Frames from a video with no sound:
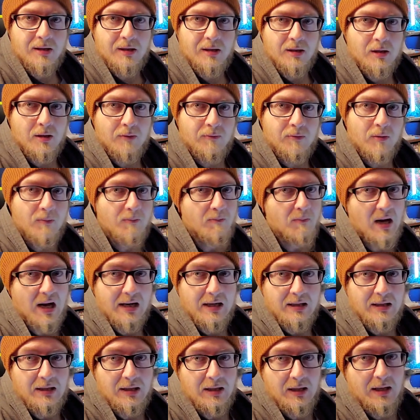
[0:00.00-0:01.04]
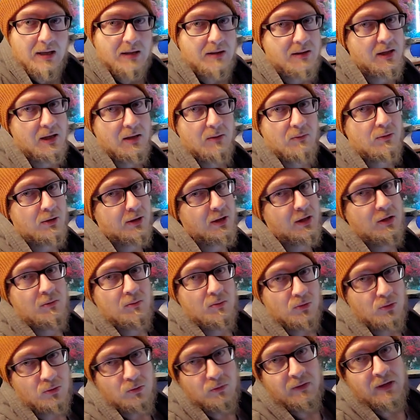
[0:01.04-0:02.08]
to cover mining, and then we're going to
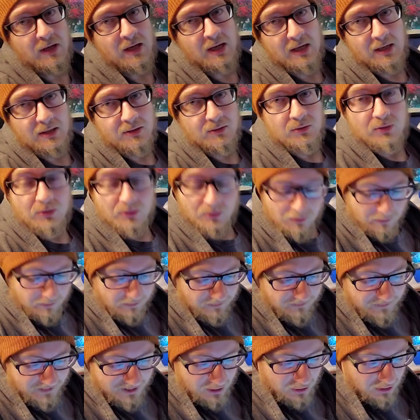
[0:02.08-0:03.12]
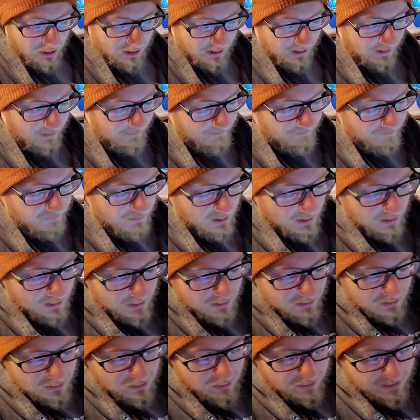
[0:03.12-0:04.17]
move on to fishing.
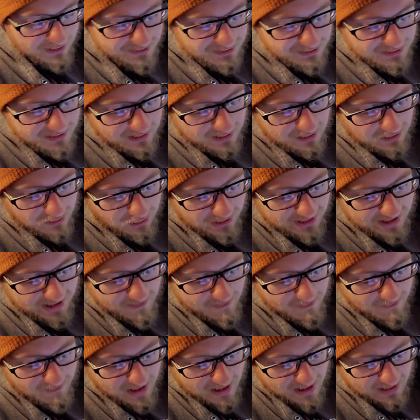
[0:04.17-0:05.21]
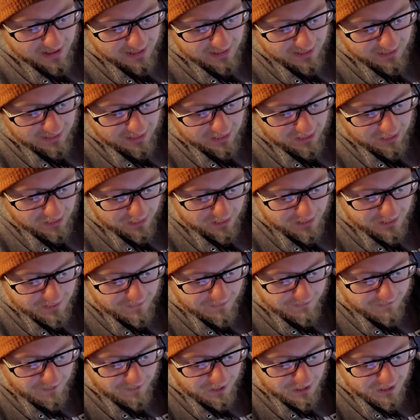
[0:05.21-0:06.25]
So let's take a look at mining here, and the
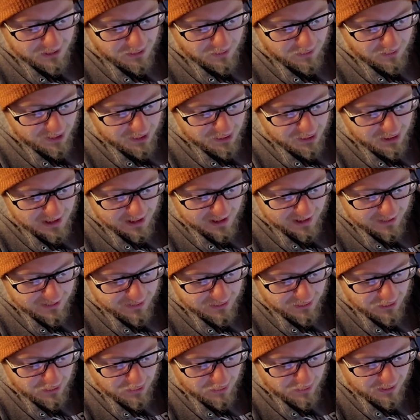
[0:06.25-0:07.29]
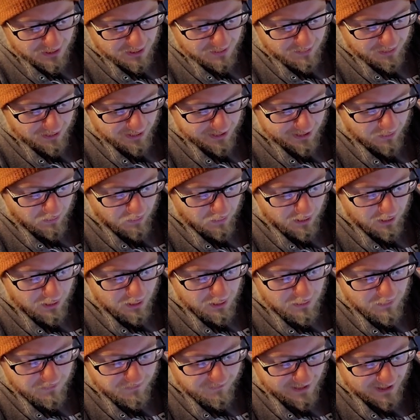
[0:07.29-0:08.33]
first question asks you to explain where
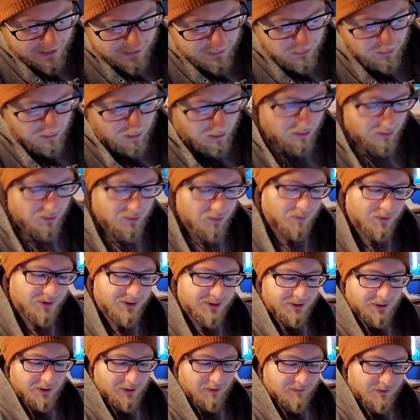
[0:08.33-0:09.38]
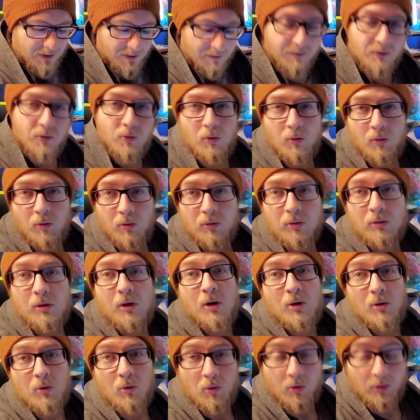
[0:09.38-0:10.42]
you find large reserves of coal,
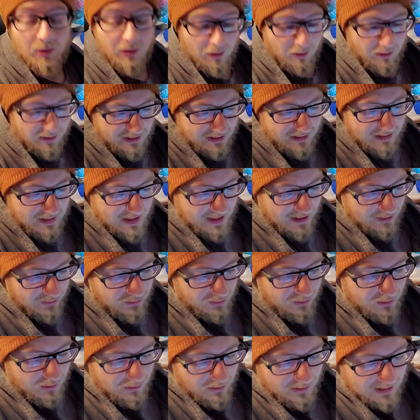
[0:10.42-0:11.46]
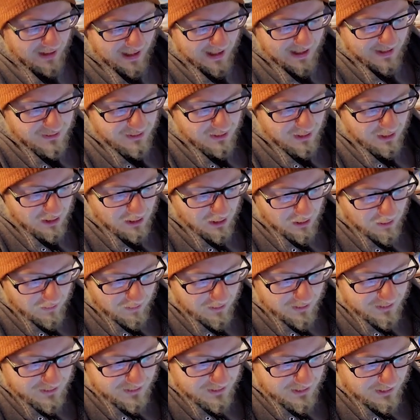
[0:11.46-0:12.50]
oil, and natural gas.
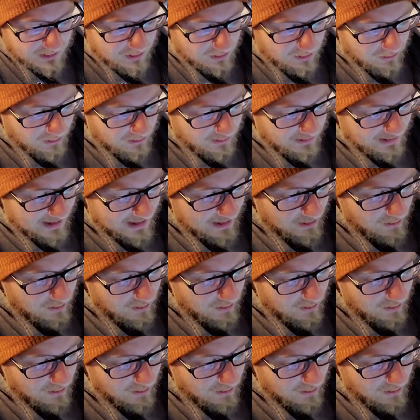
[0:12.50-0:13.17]
Let's take a look at